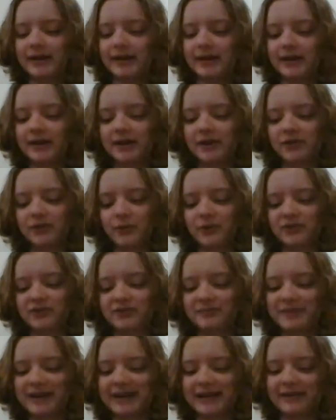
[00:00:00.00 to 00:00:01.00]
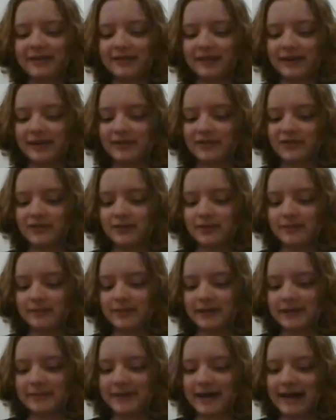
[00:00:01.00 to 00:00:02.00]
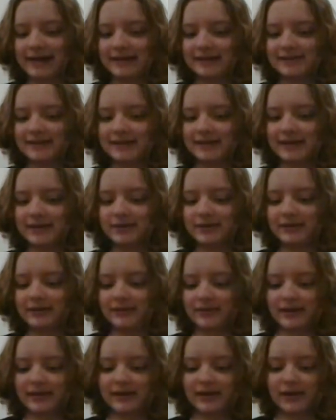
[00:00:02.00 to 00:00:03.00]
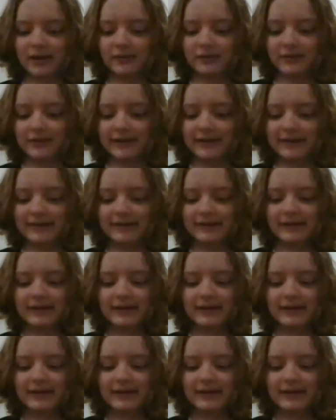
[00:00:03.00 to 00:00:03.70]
He could have wished many things, but he panicked and he couldn't think carefully.